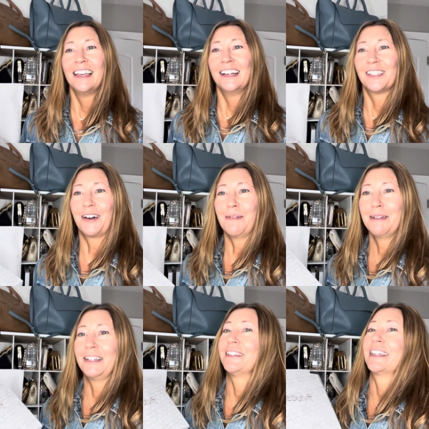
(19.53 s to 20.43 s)
So I've
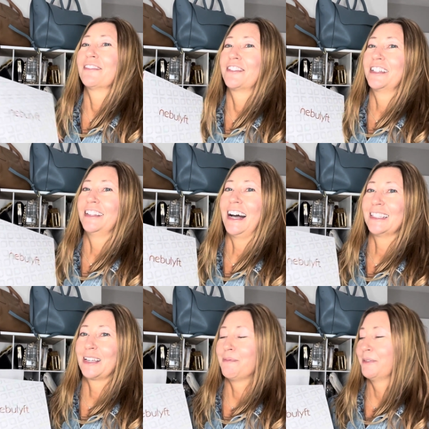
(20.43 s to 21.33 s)
been using it for the
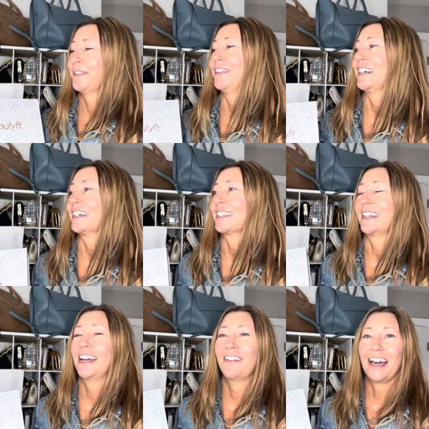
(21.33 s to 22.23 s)
last couple of years and
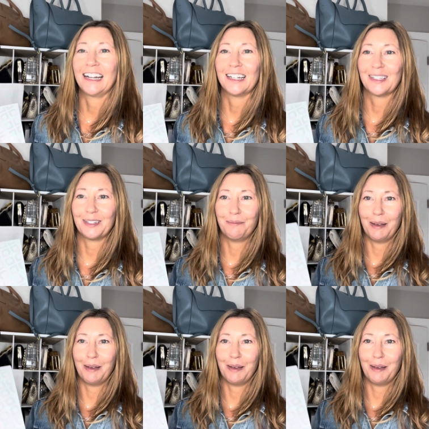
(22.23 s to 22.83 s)
I've had some